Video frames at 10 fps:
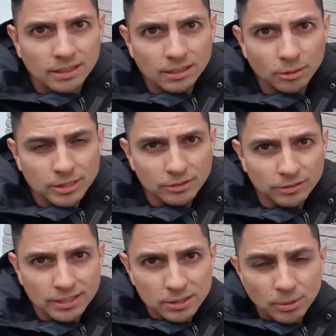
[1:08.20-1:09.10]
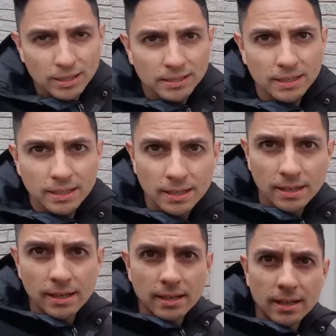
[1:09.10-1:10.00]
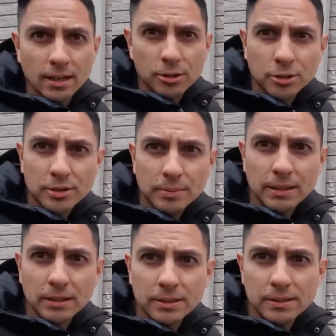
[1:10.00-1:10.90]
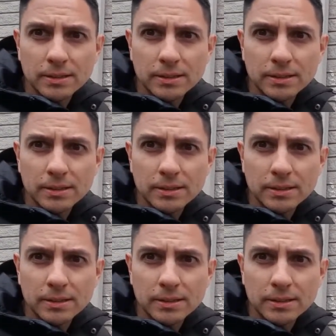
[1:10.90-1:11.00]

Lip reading: goes over this way. And I'll show you something else.